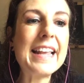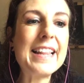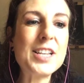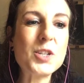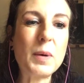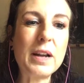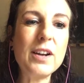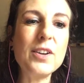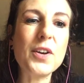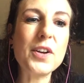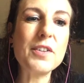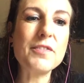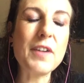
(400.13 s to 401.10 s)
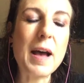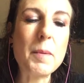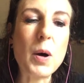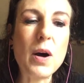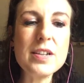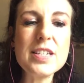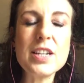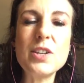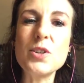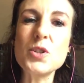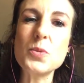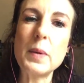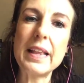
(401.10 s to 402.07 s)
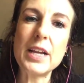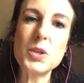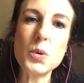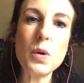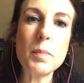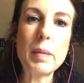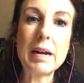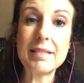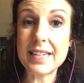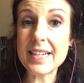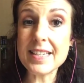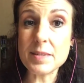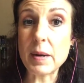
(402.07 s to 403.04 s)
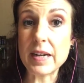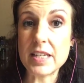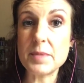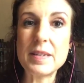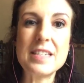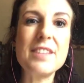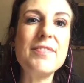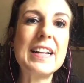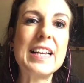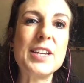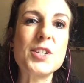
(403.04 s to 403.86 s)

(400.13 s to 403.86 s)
there's quite a lot of articles where they talk about dust mites specifically.